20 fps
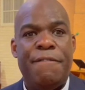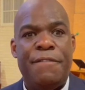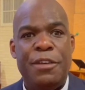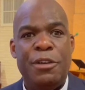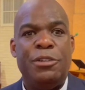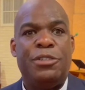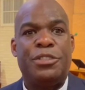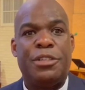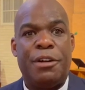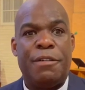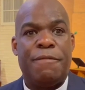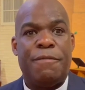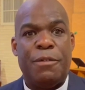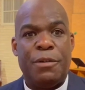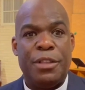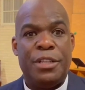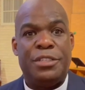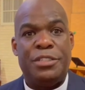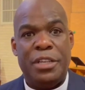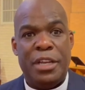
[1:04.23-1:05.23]
future
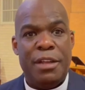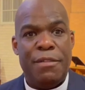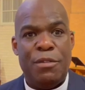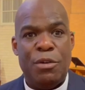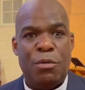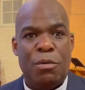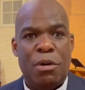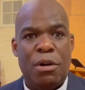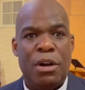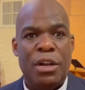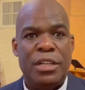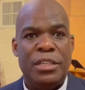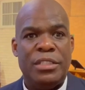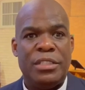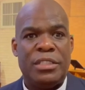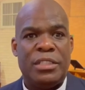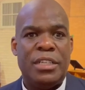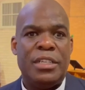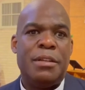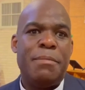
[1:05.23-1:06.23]
for the city of New
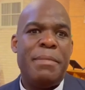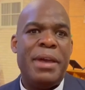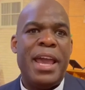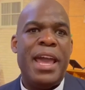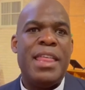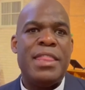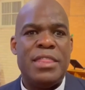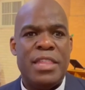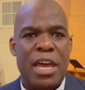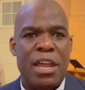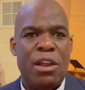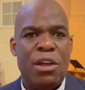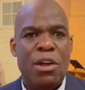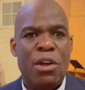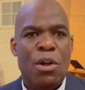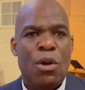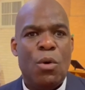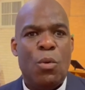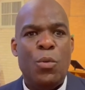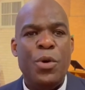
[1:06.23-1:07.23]
Orleans, to demand that
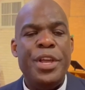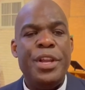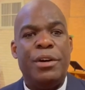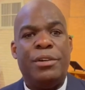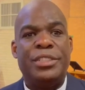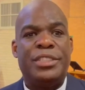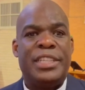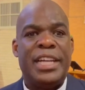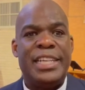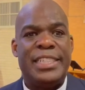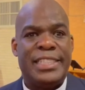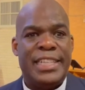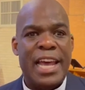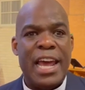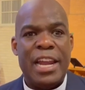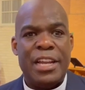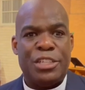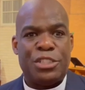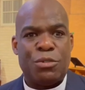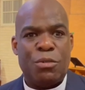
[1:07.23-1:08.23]
we don't stay
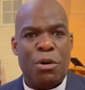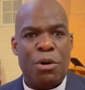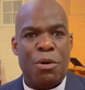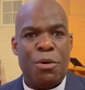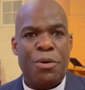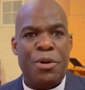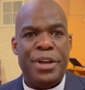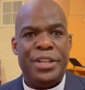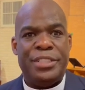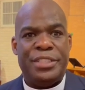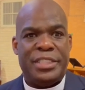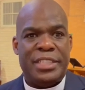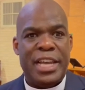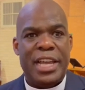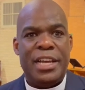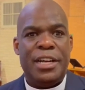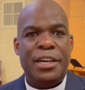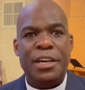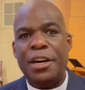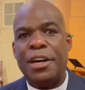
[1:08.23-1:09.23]
status quo and
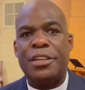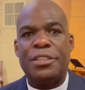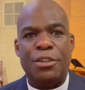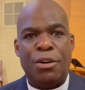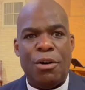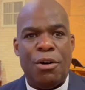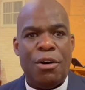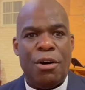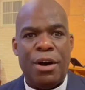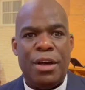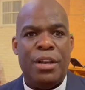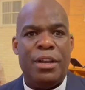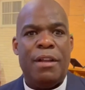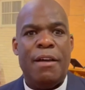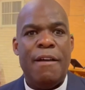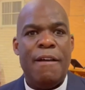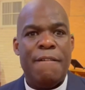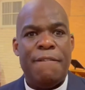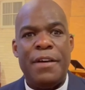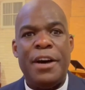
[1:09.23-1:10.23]
stay hooked on
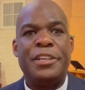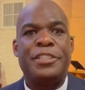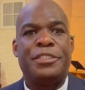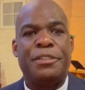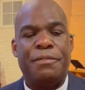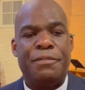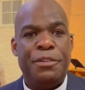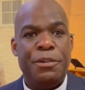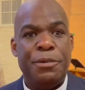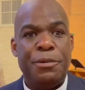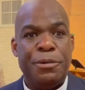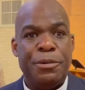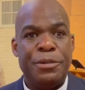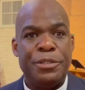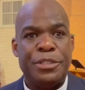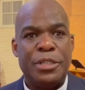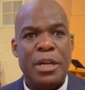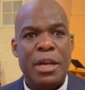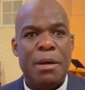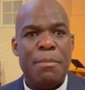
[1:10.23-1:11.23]
fossil
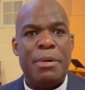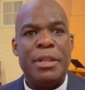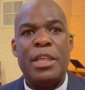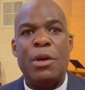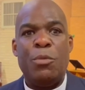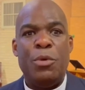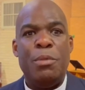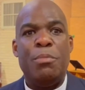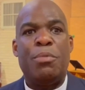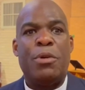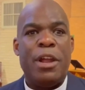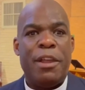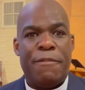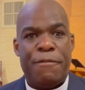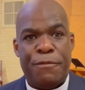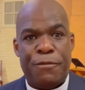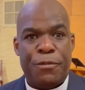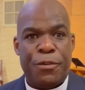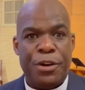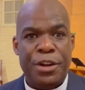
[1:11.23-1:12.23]
fuels, but that we break
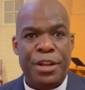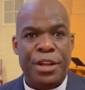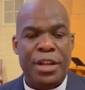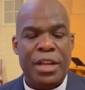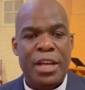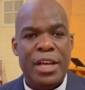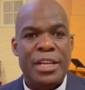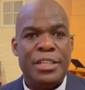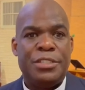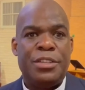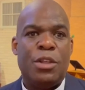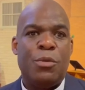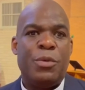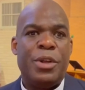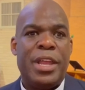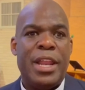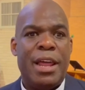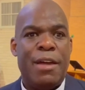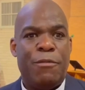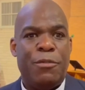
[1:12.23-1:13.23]
free so that we
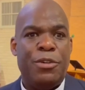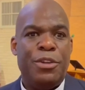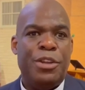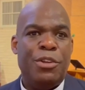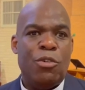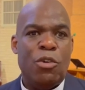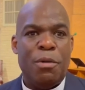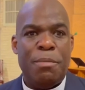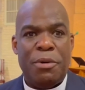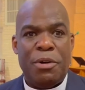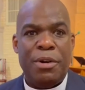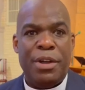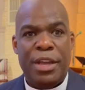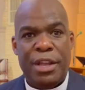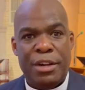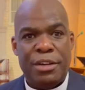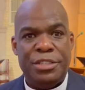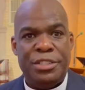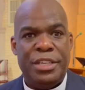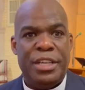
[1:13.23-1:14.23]
can have renewable
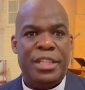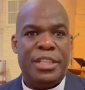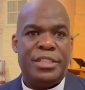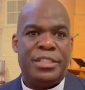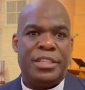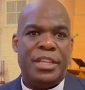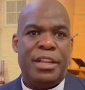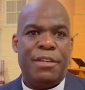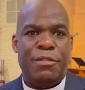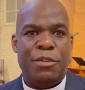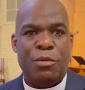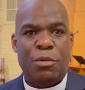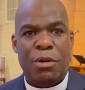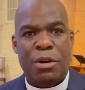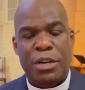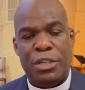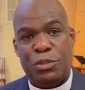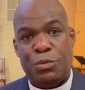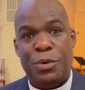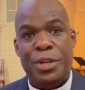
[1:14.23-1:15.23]
energy in the city of New
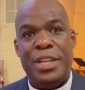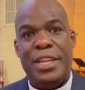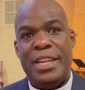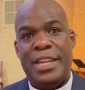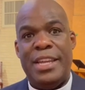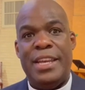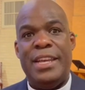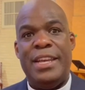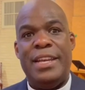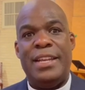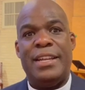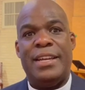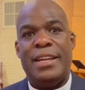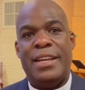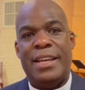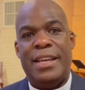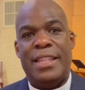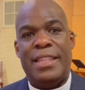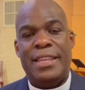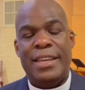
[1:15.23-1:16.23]
Orleans. We need
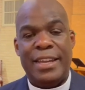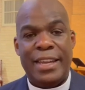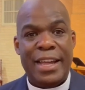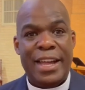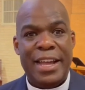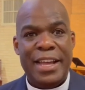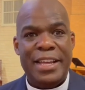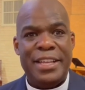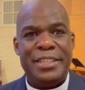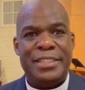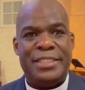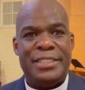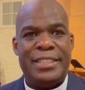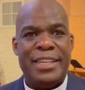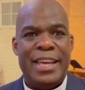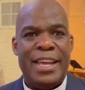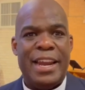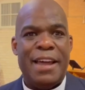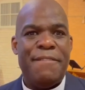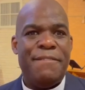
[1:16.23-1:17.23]
the Alliance,
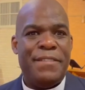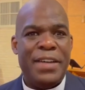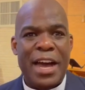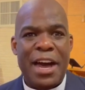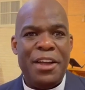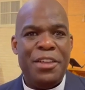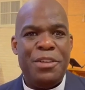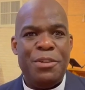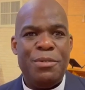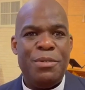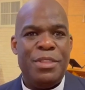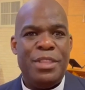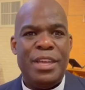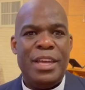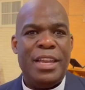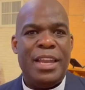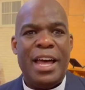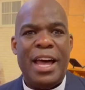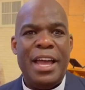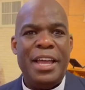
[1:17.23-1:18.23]
and I value the
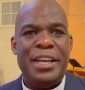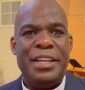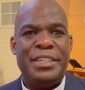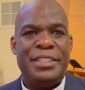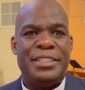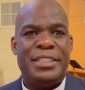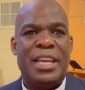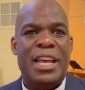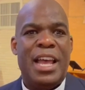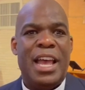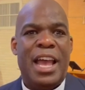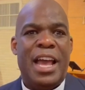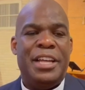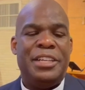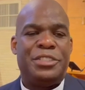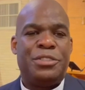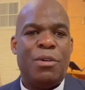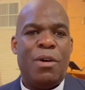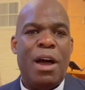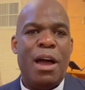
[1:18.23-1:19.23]
Alliance,
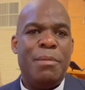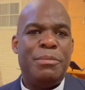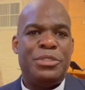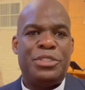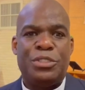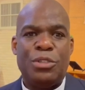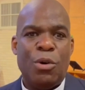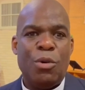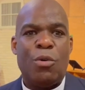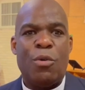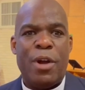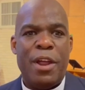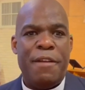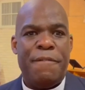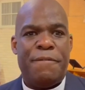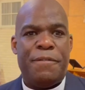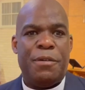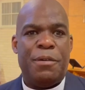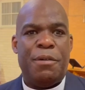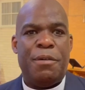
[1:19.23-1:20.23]
and so I'm so
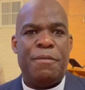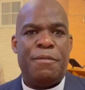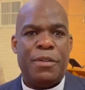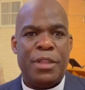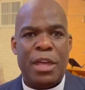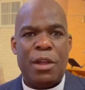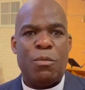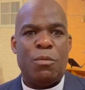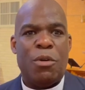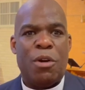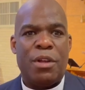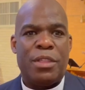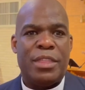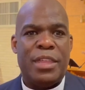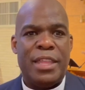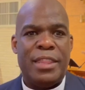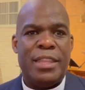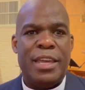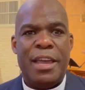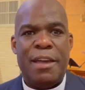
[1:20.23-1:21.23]
grateful for that work
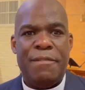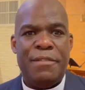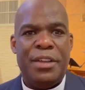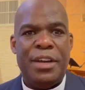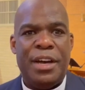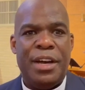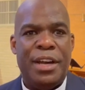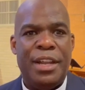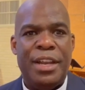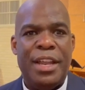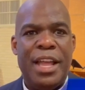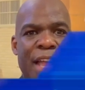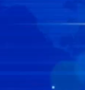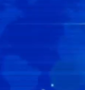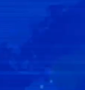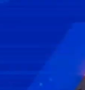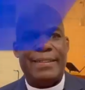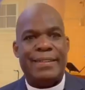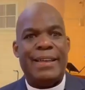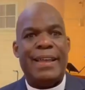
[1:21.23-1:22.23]
that they have done.
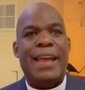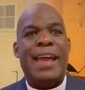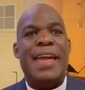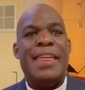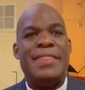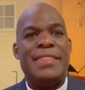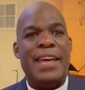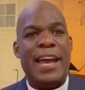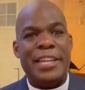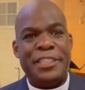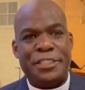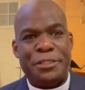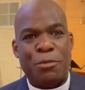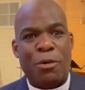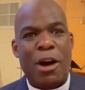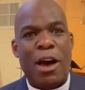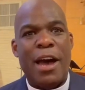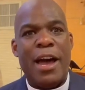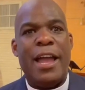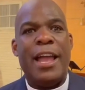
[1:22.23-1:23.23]
And that's
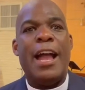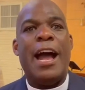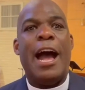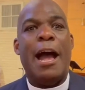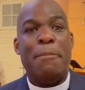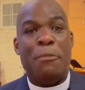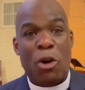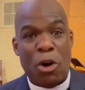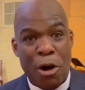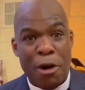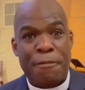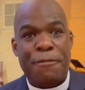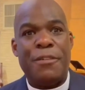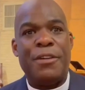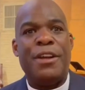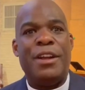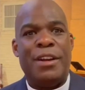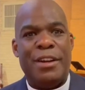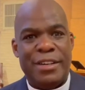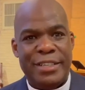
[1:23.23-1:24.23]
why I'm all
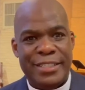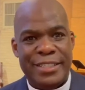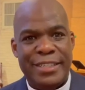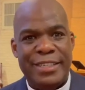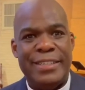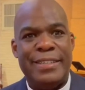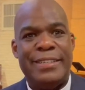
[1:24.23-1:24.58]
for energy.